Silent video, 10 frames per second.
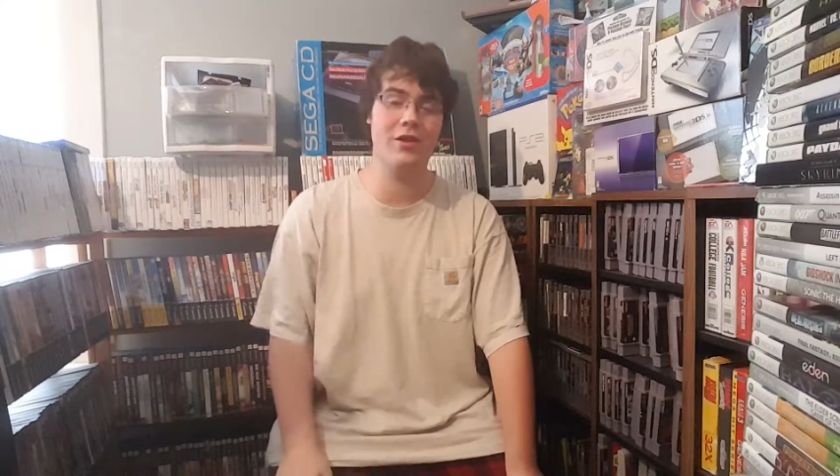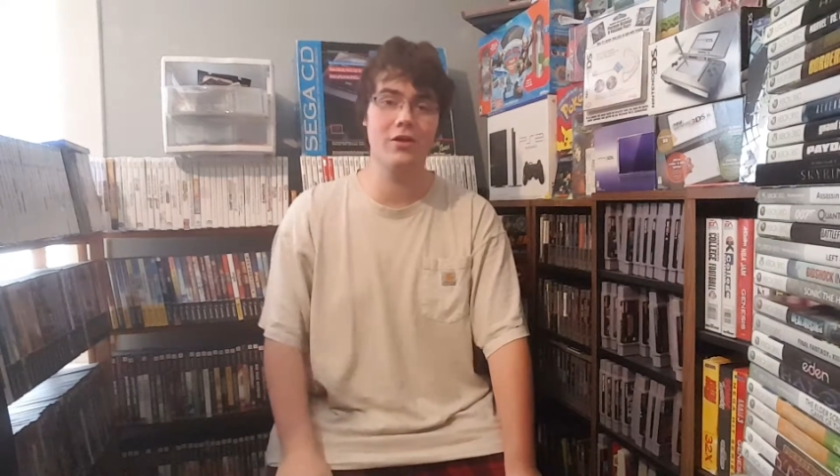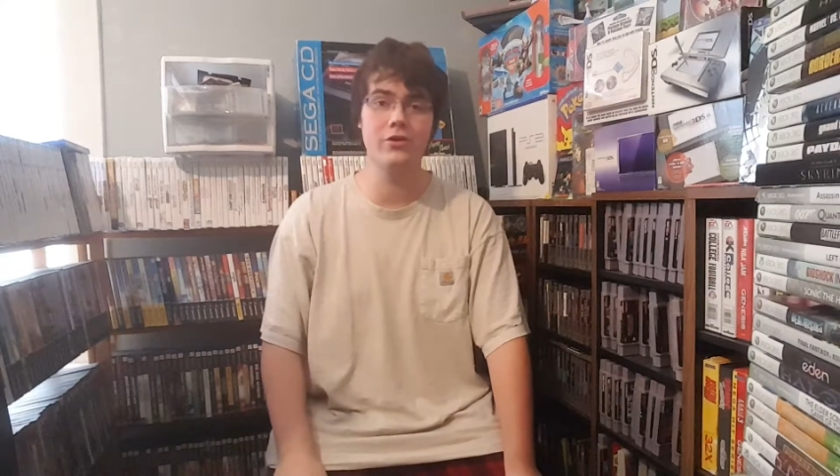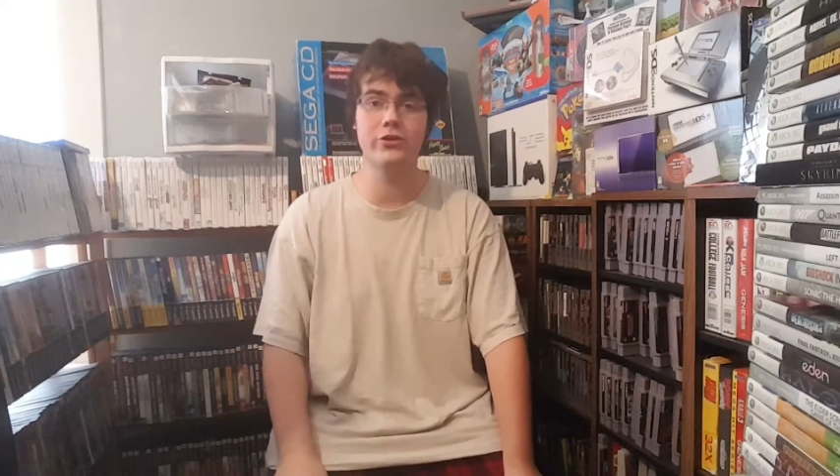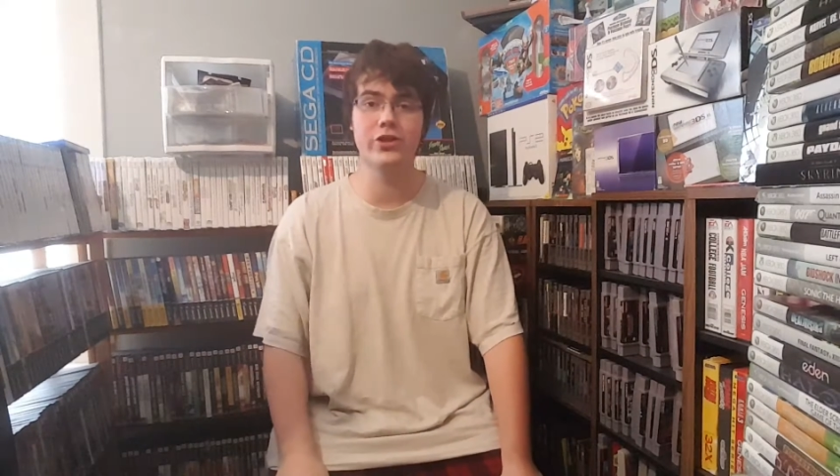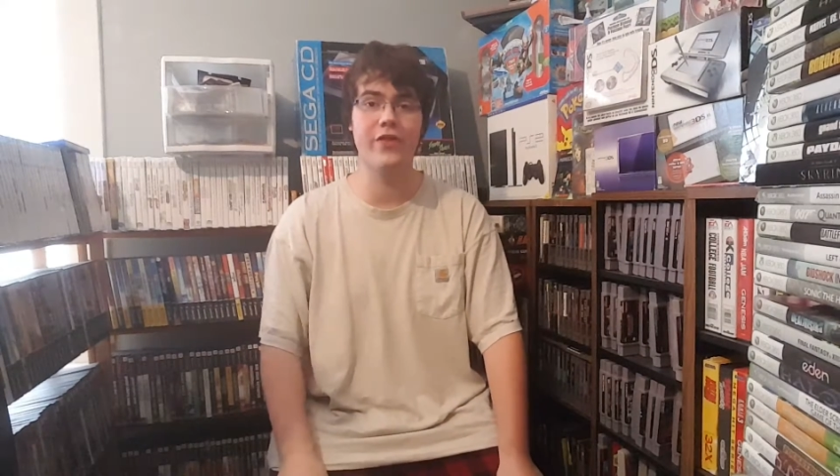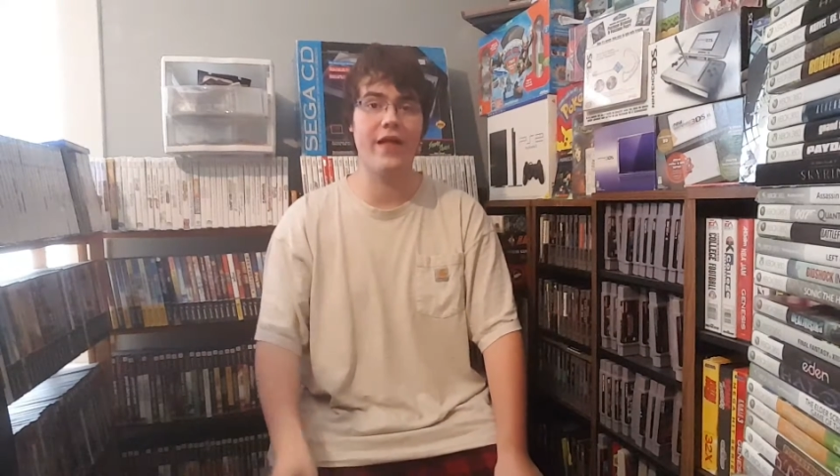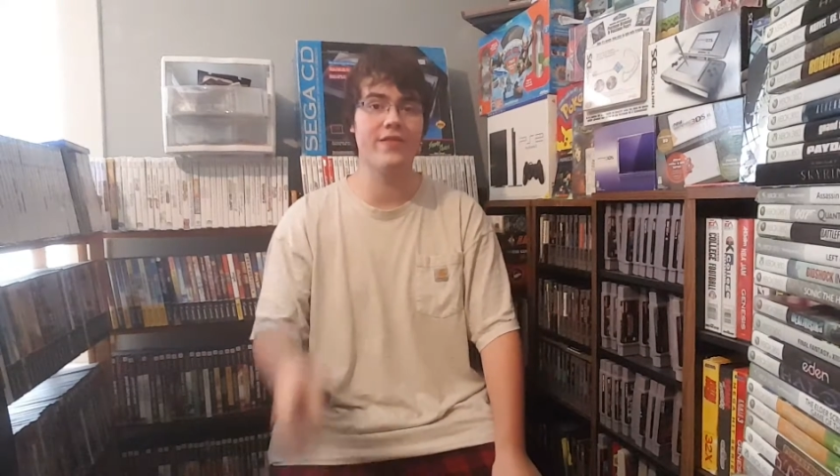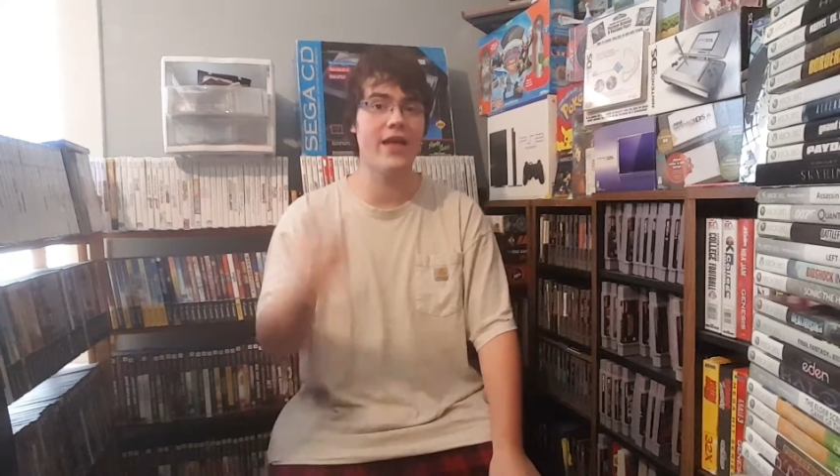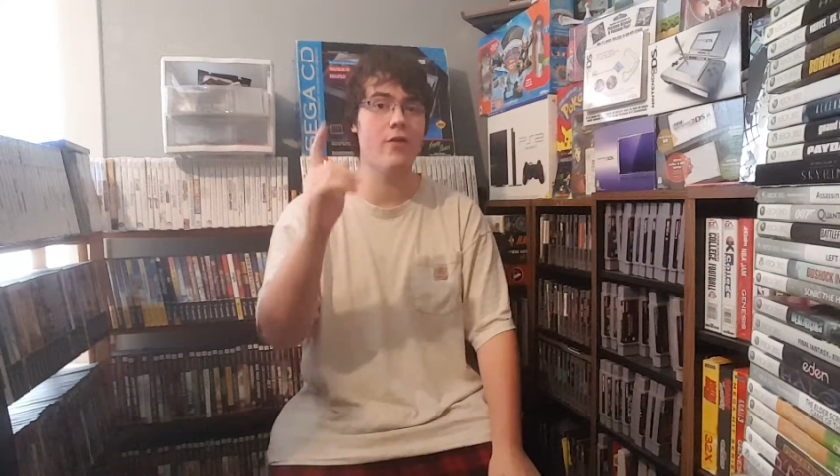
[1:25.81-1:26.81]
conclusion
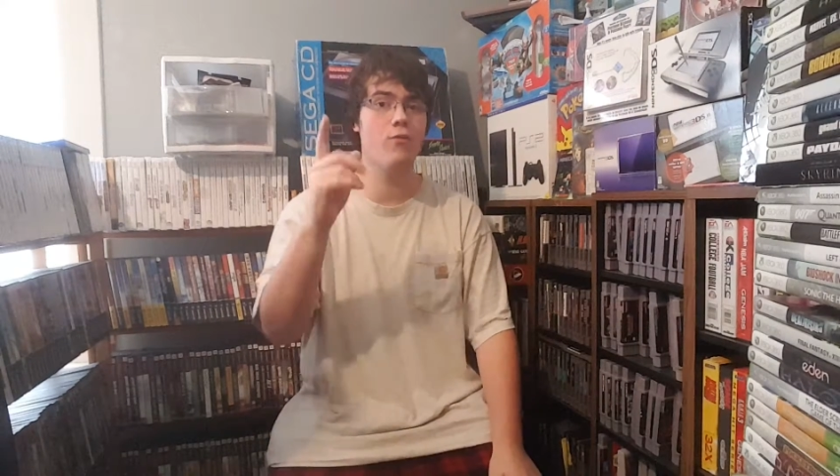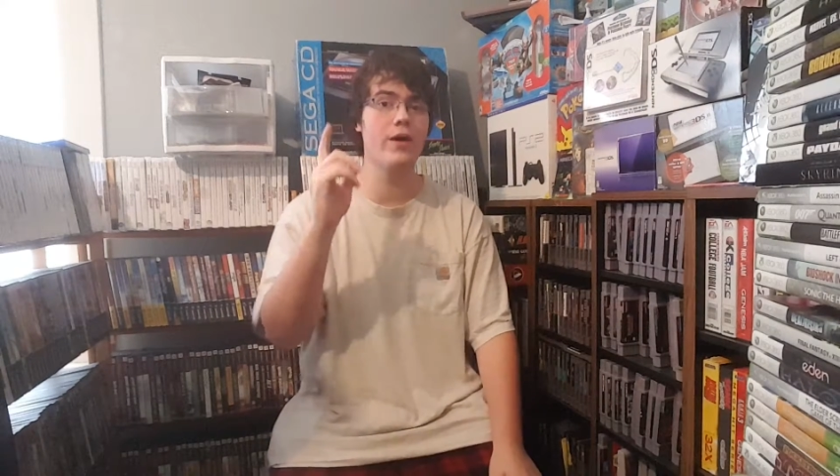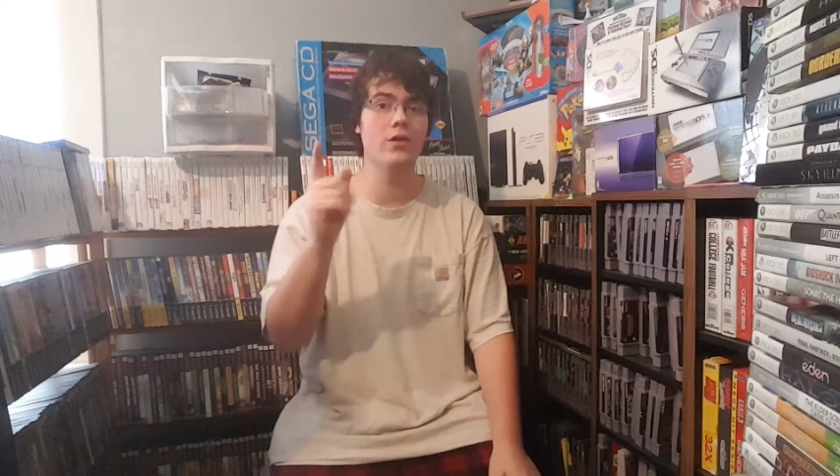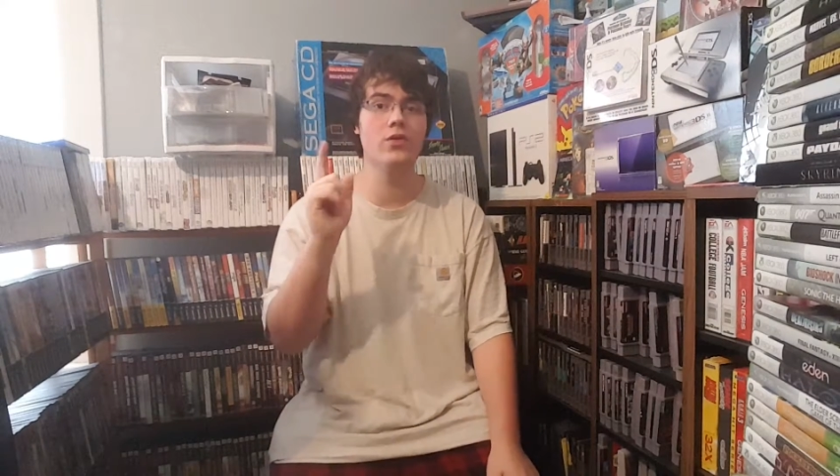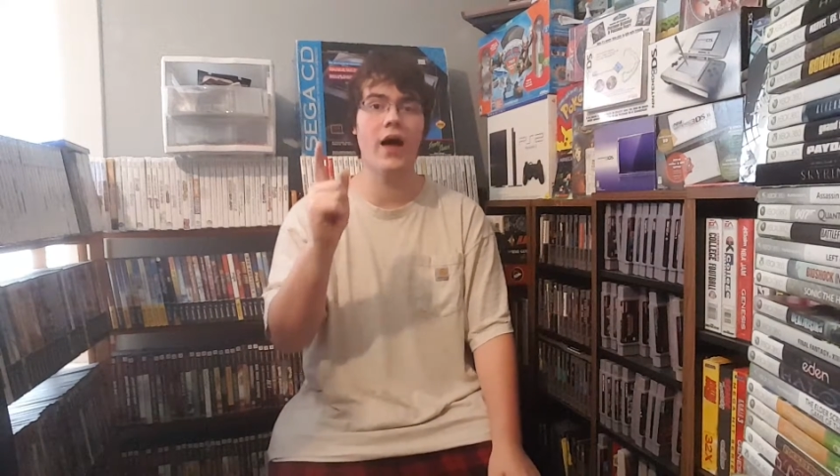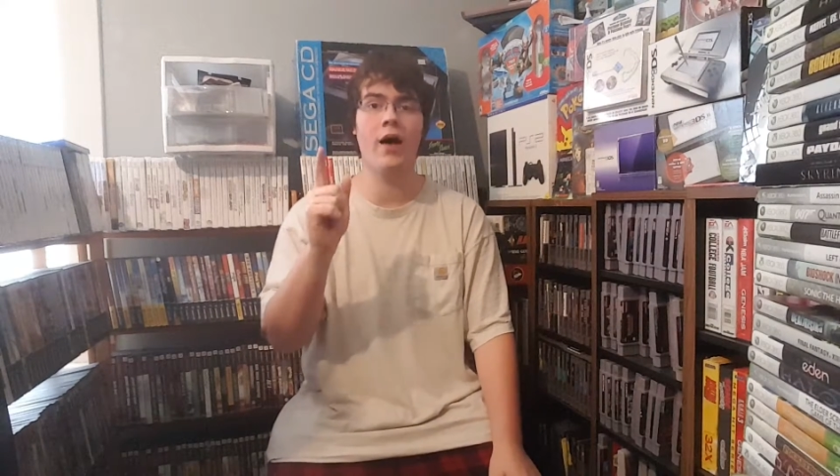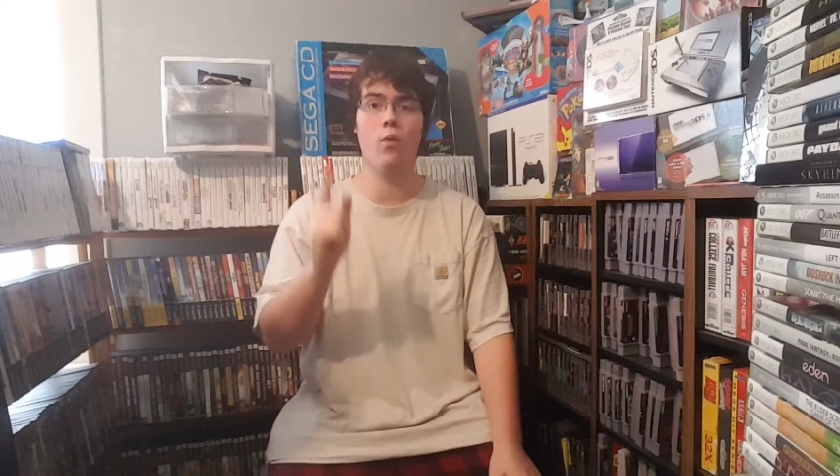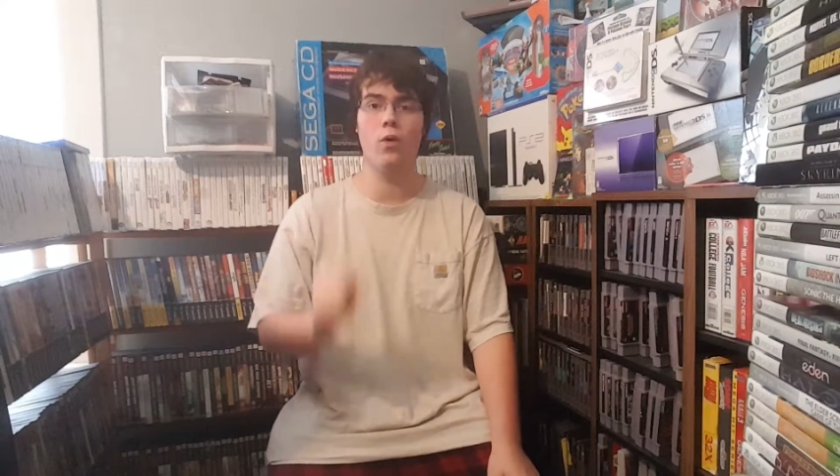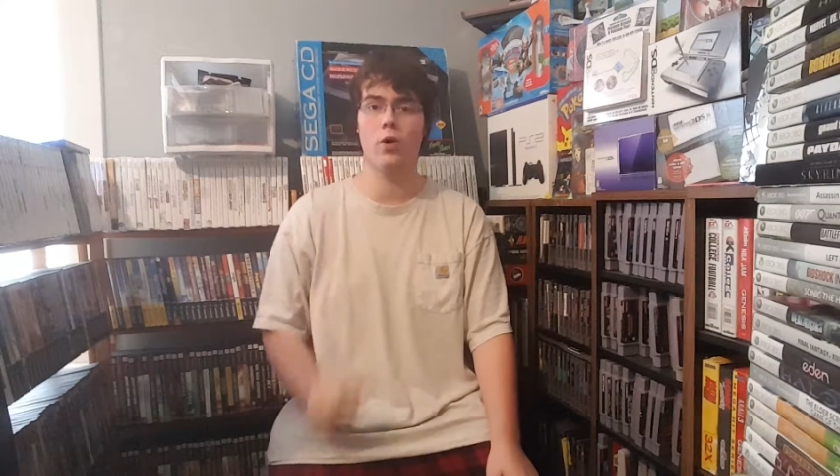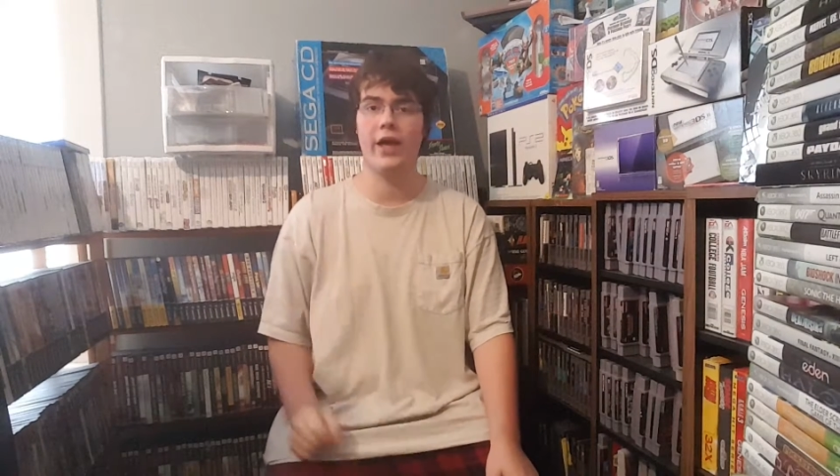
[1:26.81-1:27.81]
that they will
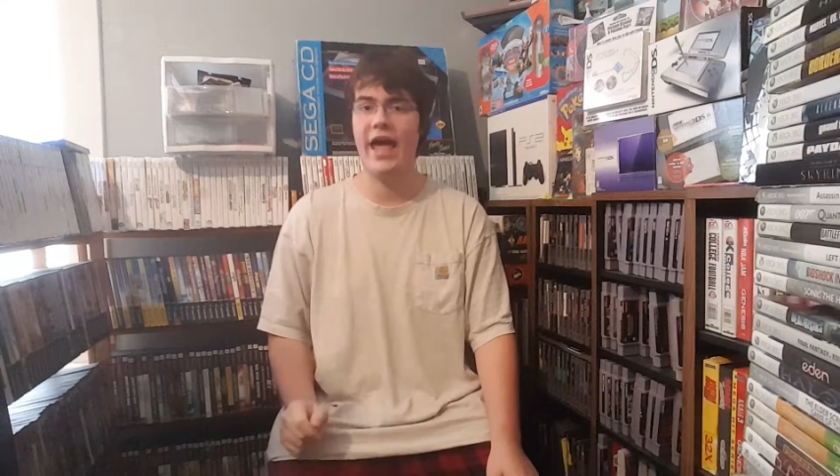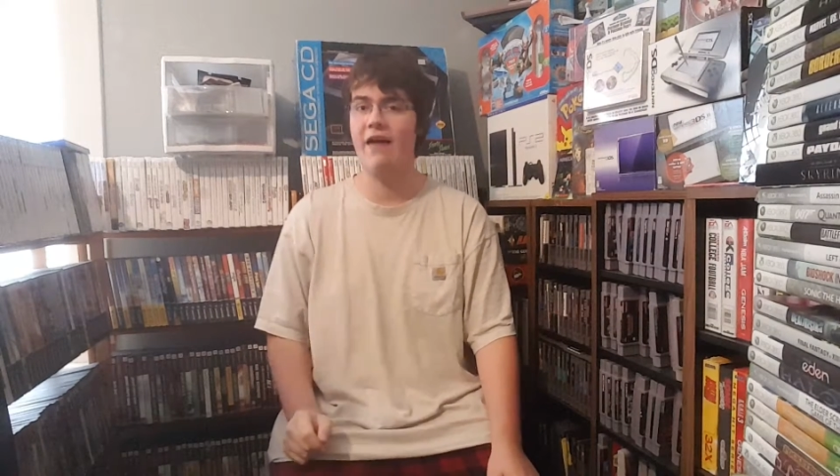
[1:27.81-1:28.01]
not work